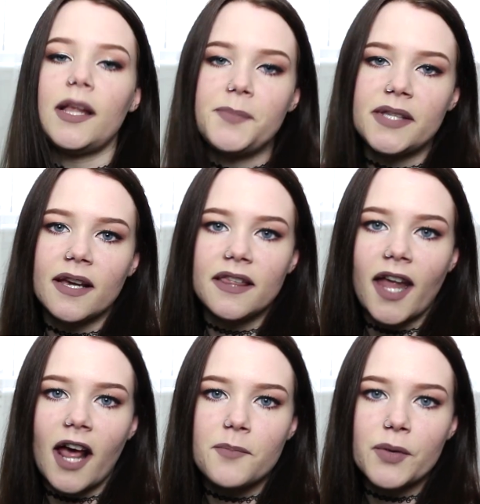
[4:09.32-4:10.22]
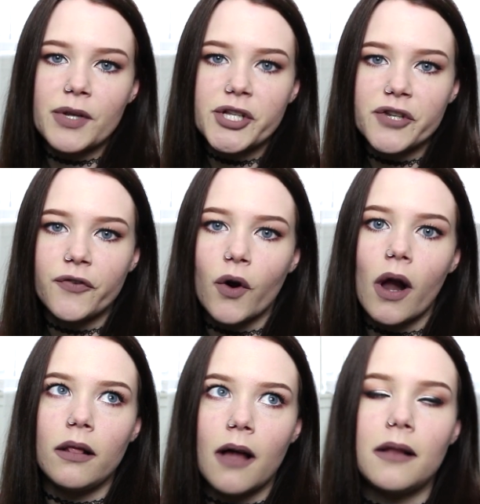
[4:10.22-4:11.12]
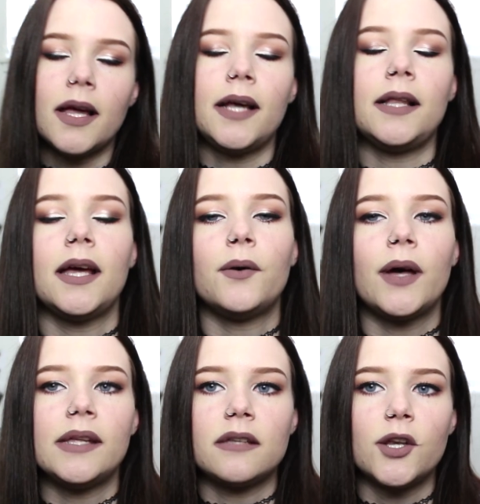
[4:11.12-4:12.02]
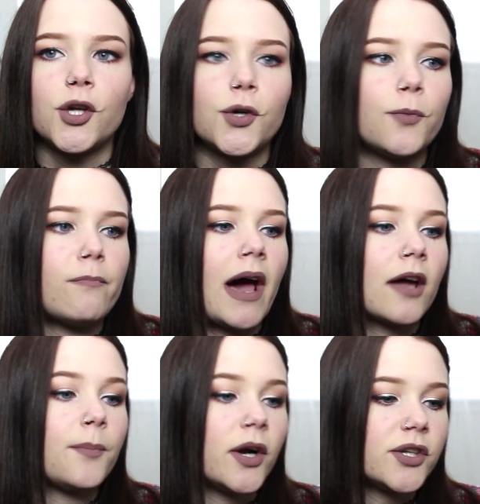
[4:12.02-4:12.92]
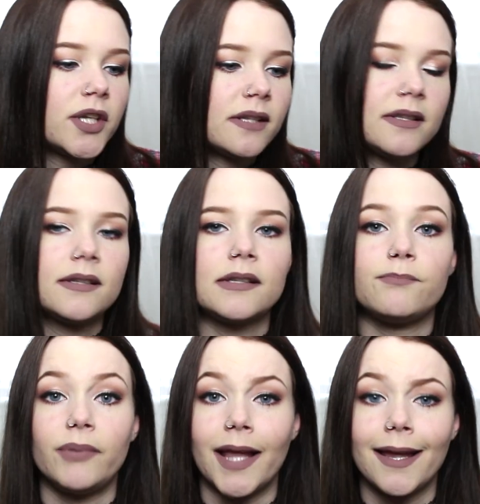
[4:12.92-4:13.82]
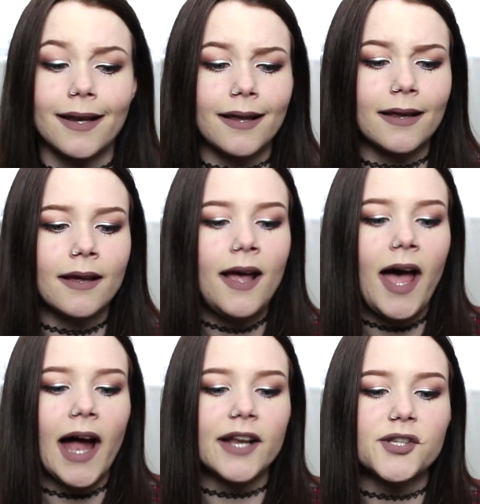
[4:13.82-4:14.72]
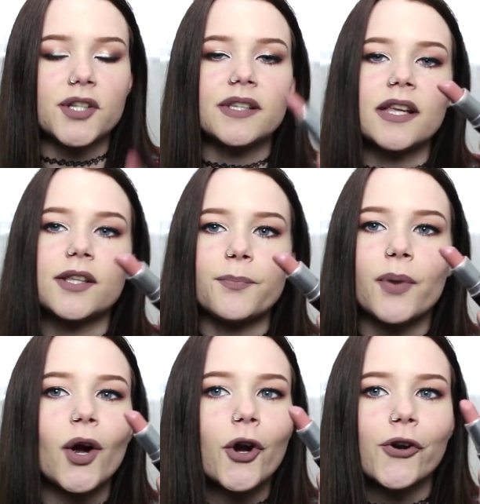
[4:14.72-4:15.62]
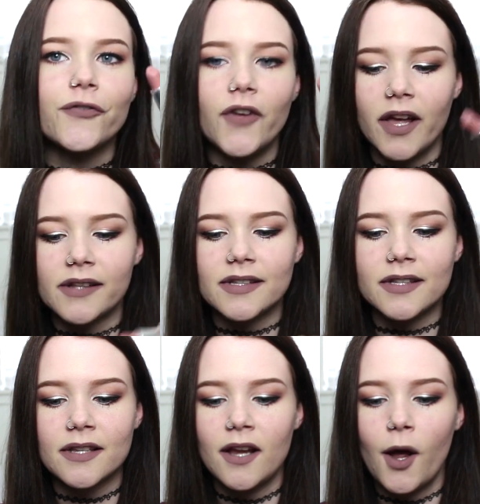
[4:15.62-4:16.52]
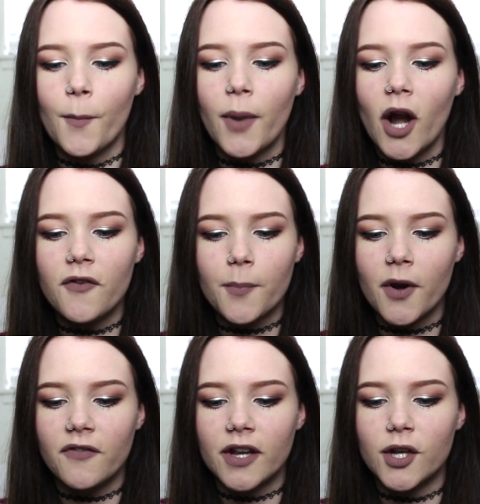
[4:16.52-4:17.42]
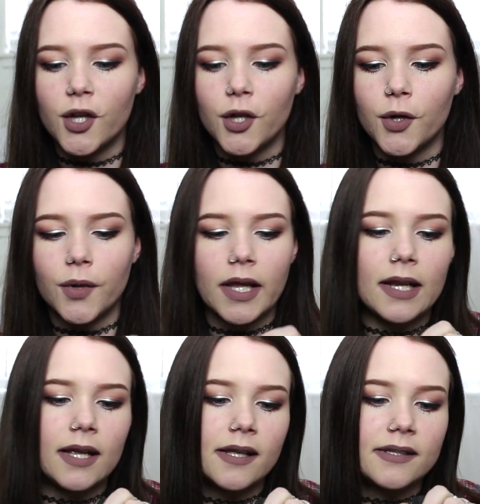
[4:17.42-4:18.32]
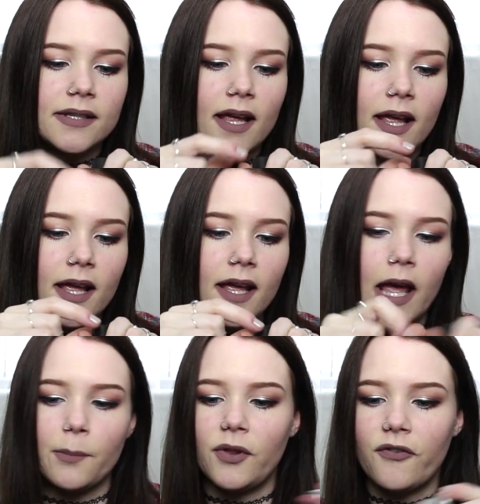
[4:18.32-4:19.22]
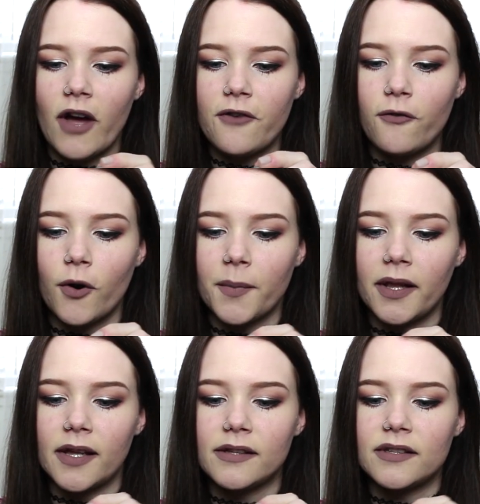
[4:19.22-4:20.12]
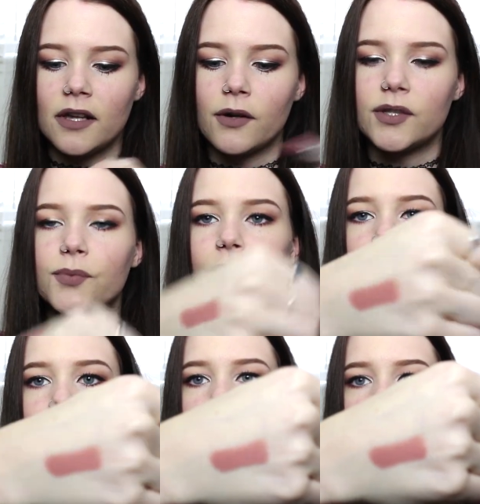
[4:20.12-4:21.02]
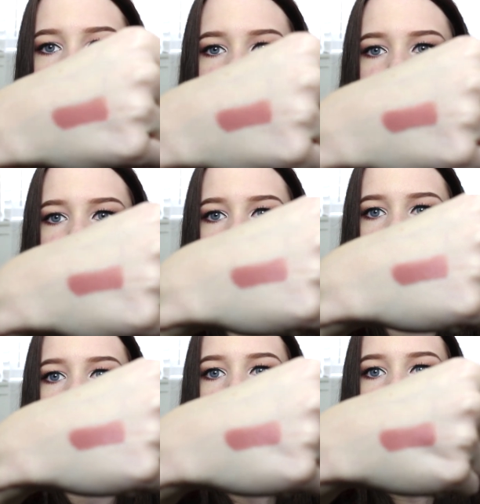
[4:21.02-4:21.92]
A lipstick that I've been reaching for a lot lately is a new MAC purchase. This is Blankety, and it's just like the perfect nude. It is a amplified formula, so it's really pigmented,